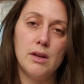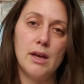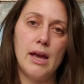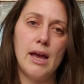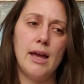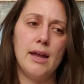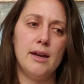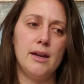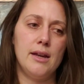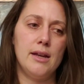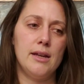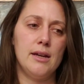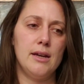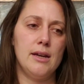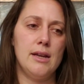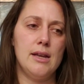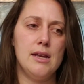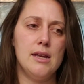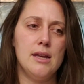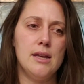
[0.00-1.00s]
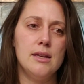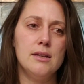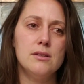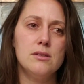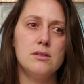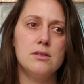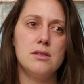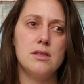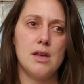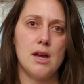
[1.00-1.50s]
and it
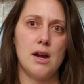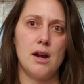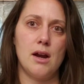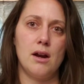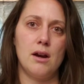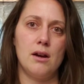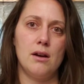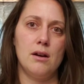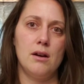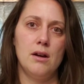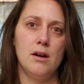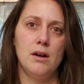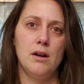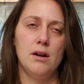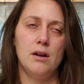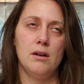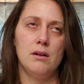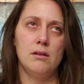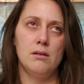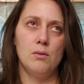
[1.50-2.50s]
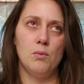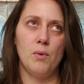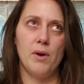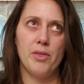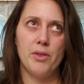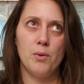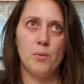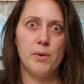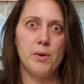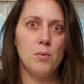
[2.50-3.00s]
is there
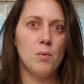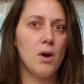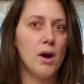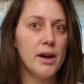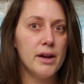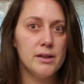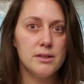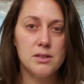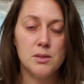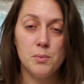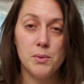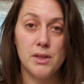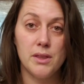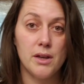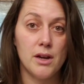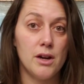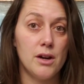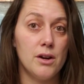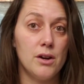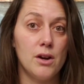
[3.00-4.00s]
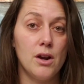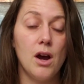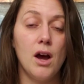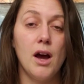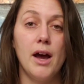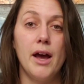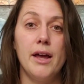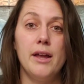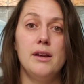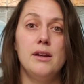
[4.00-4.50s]
whether we want it to be there or
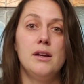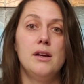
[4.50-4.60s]
not,